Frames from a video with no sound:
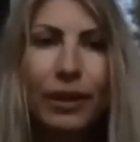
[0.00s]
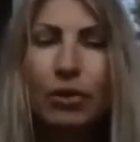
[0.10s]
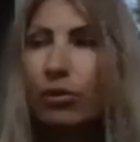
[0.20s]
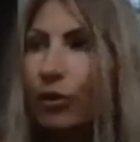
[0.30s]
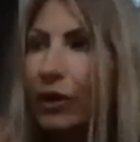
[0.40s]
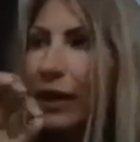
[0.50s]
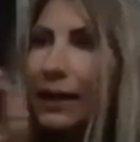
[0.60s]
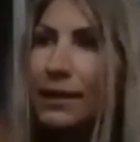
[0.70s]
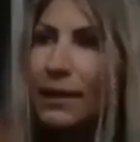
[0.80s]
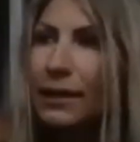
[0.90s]
you
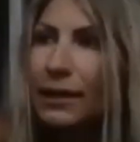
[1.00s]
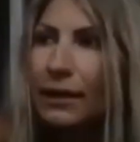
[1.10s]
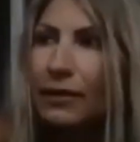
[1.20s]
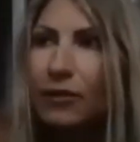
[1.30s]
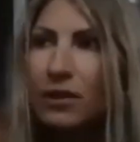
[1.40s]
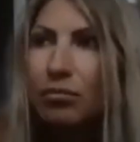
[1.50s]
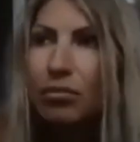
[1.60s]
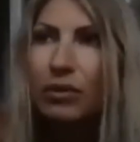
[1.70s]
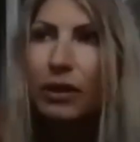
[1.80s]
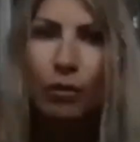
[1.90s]
create
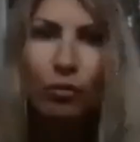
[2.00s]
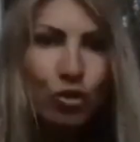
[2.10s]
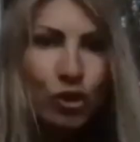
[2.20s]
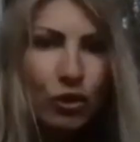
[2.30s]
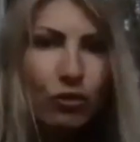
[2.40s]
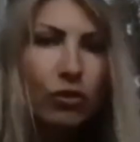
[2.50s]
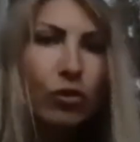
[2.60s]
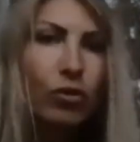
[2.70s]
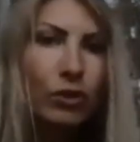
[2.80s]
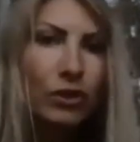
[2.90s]
invisible emotional
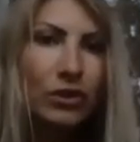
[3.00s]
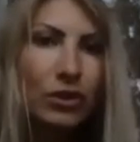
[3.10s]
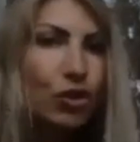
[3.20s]
cords.